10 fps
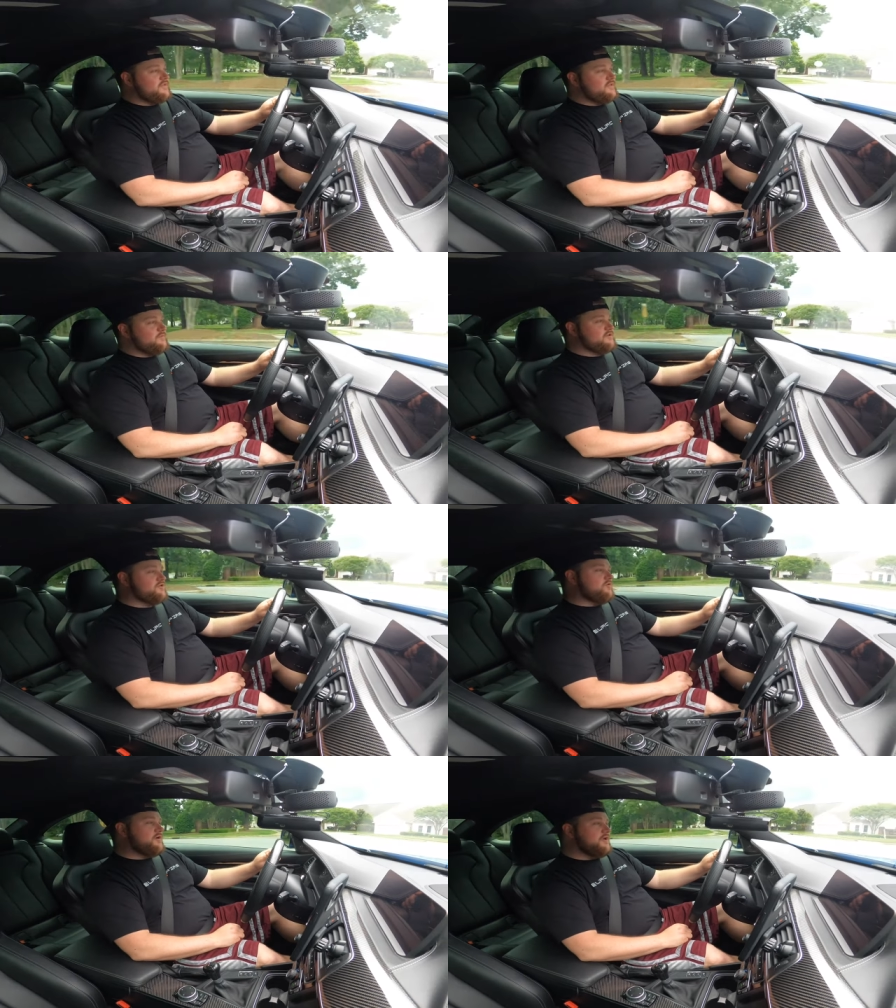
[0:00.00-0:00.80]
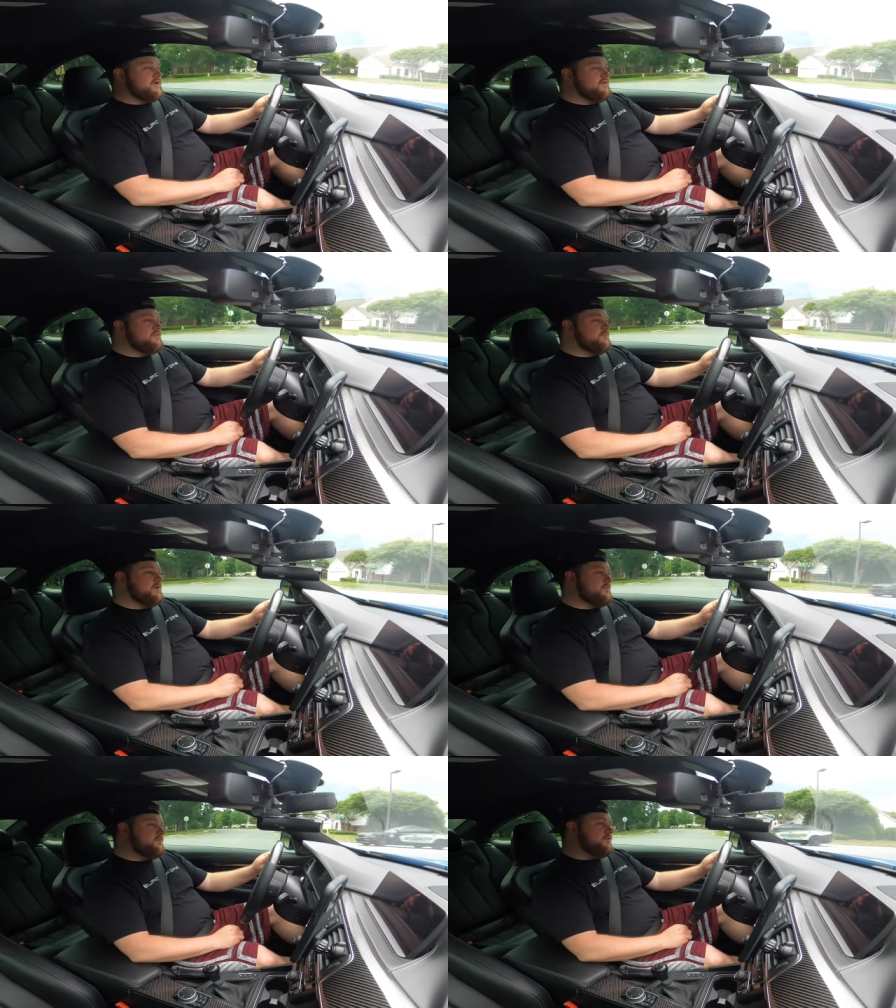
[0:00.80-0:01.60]
the majority of the
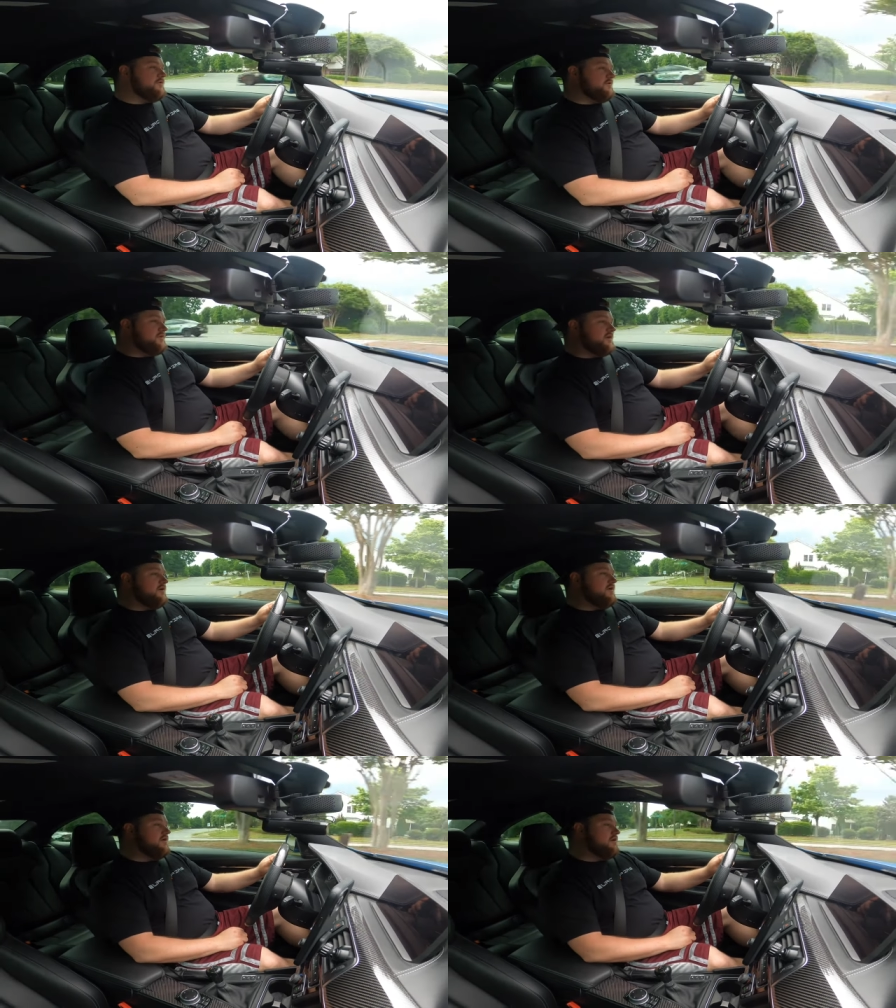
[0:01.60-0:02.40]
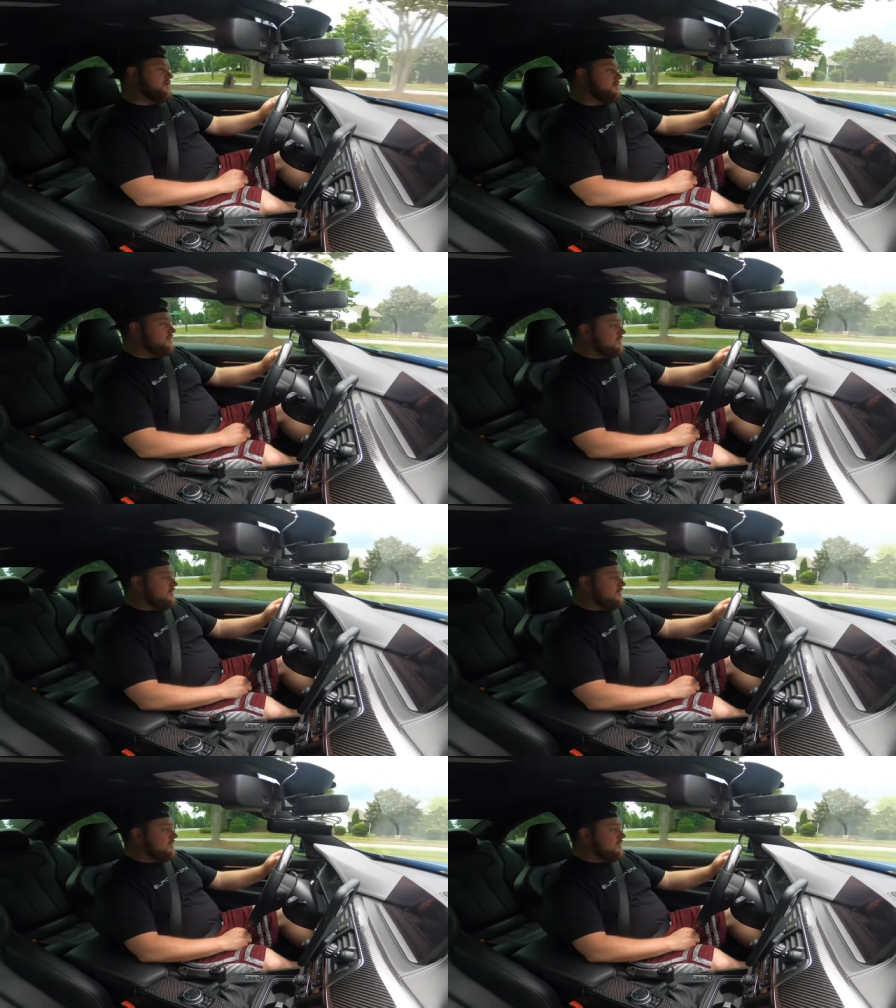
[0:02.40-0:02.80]
people that are